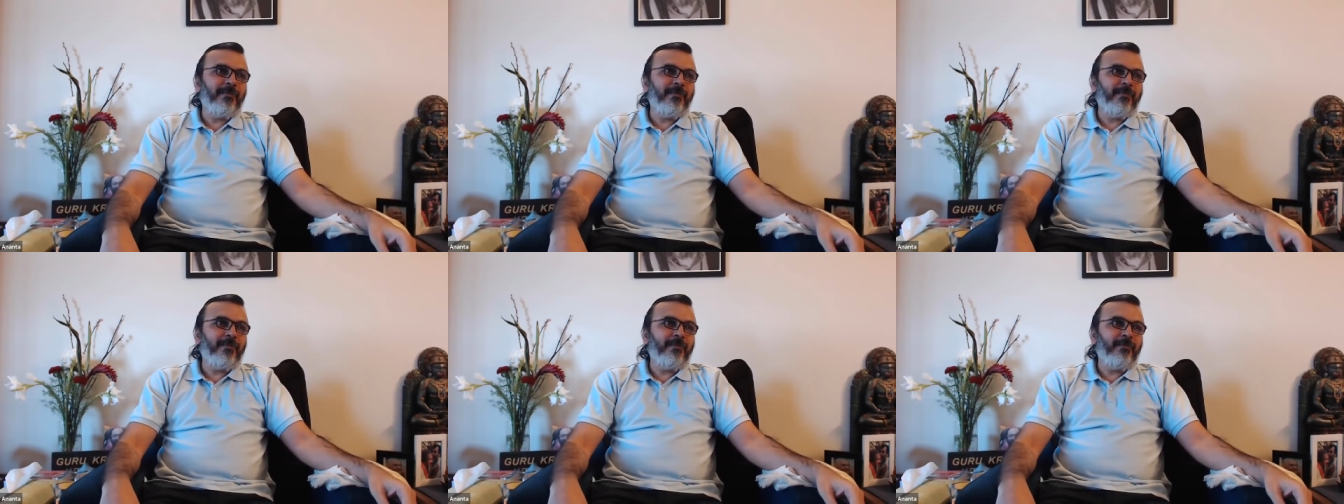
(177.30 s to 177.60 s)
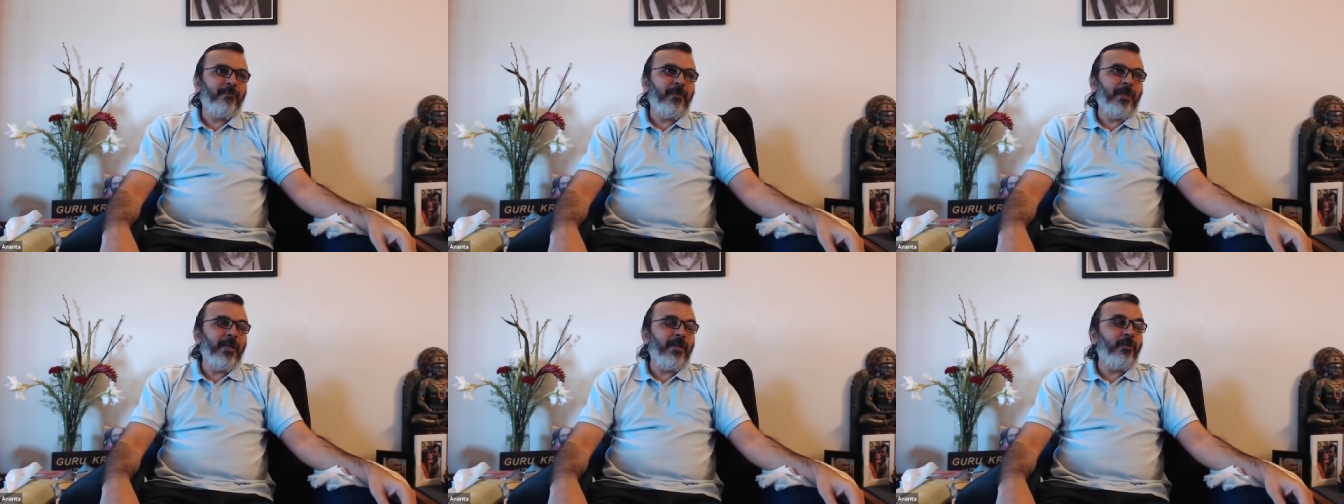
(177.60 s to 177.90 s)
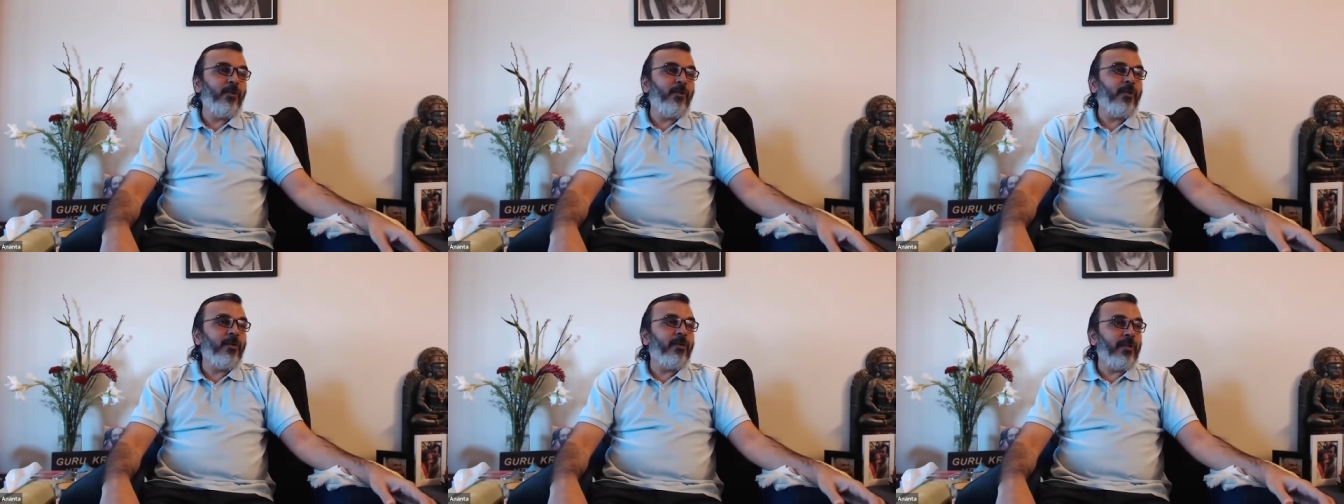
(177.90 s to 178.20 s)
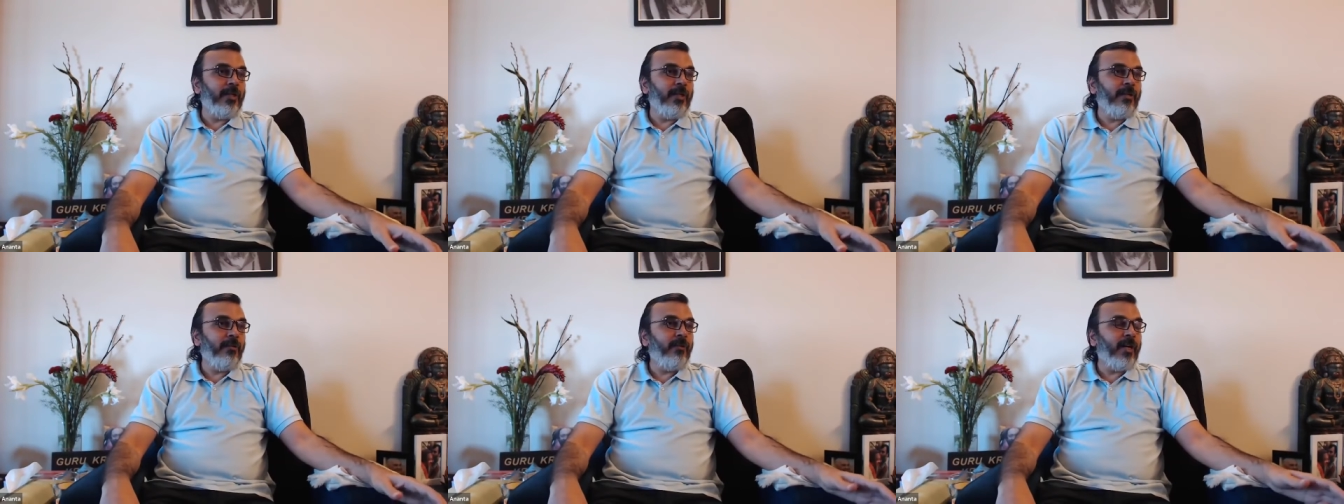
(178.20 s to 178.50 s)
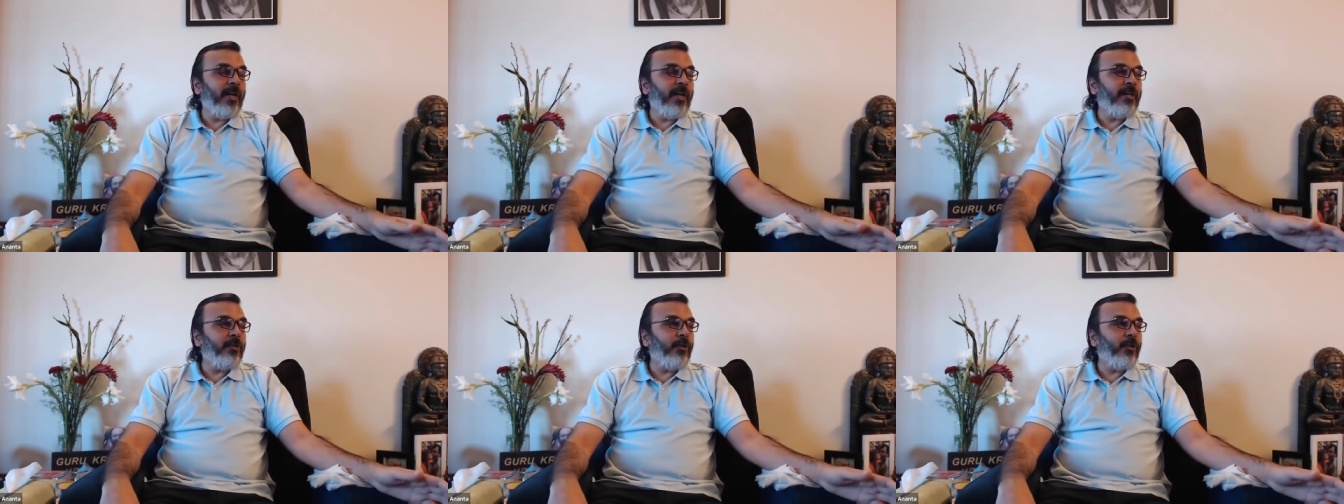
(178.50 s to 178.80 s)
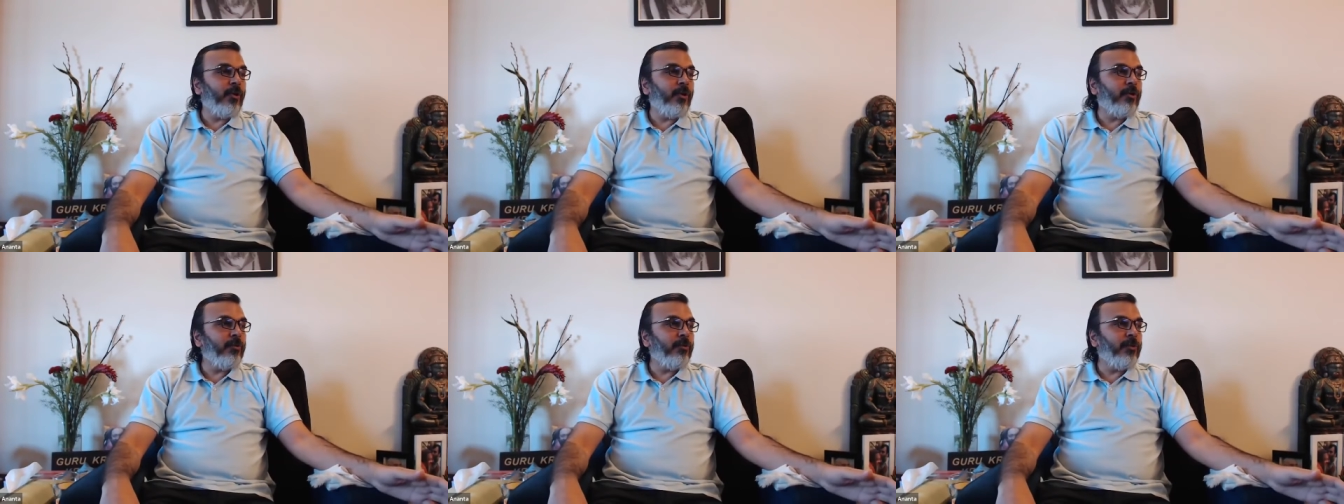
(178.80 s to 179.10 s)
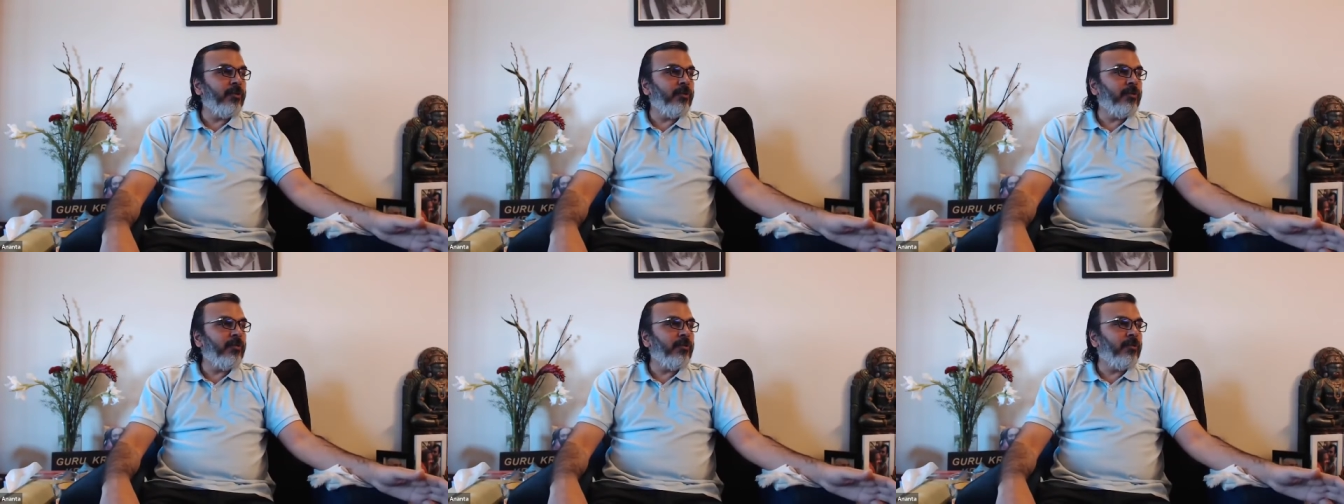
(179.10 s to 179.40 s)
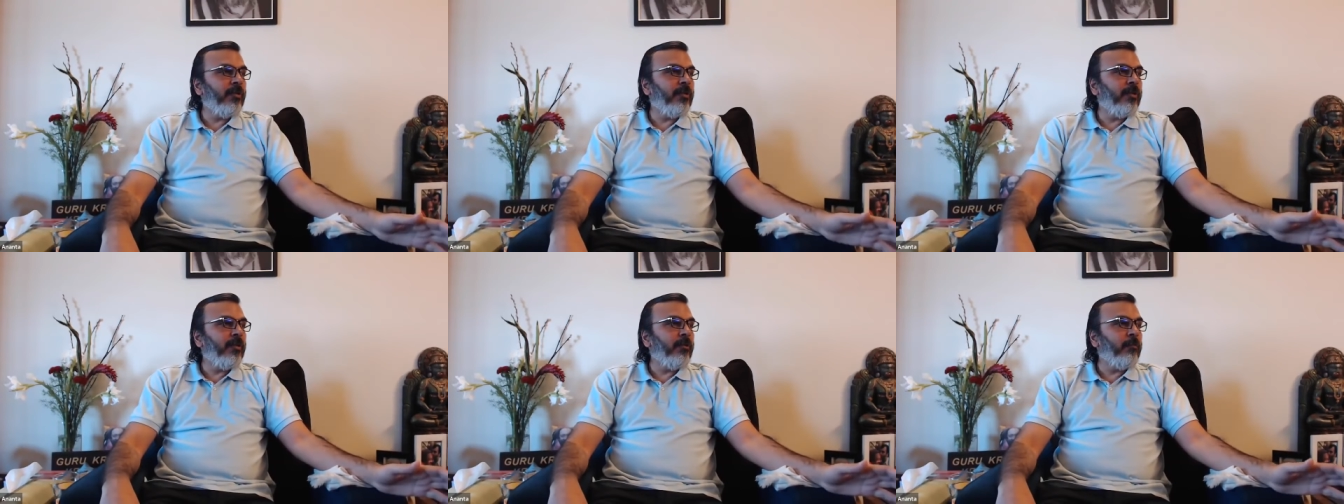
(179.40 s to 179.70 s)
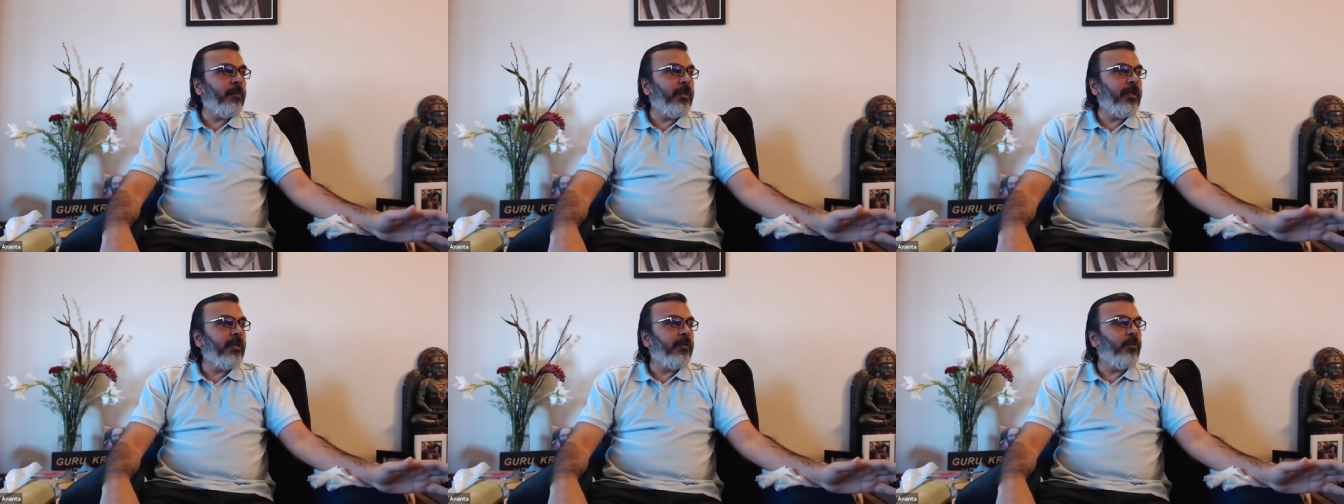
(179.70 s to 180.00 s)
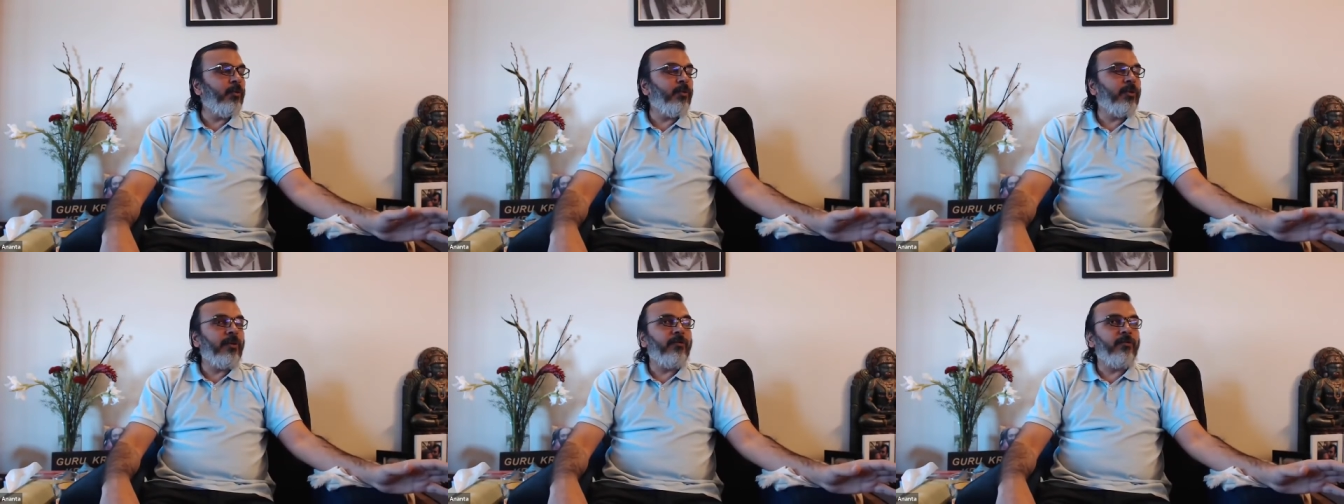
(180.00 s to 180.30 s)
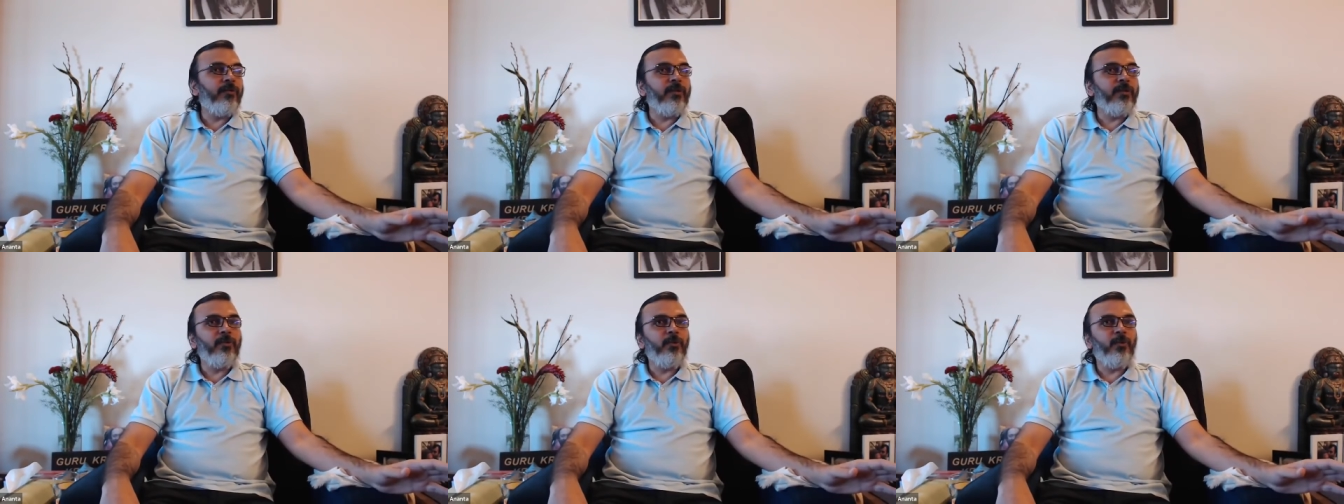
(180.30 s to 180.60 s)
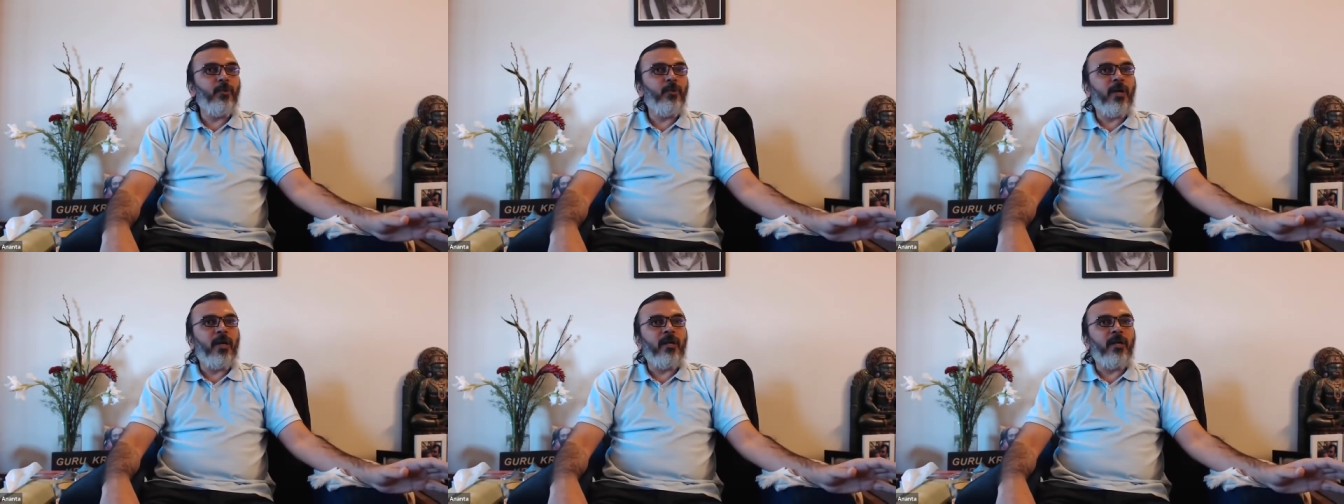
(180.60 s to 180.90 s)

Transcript: see? Leave the I thought mean make no reference to I,